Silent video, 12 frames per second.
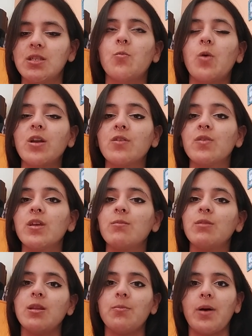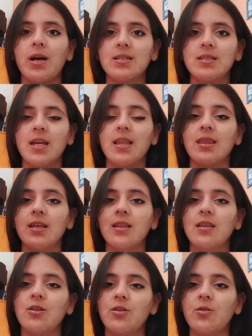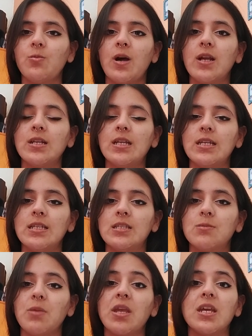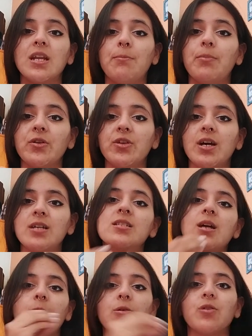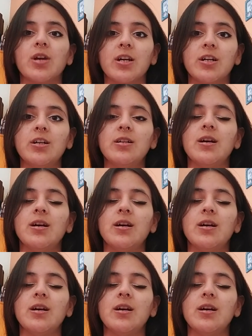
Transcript: One of them in the past, and then the other one is making a podcast about her,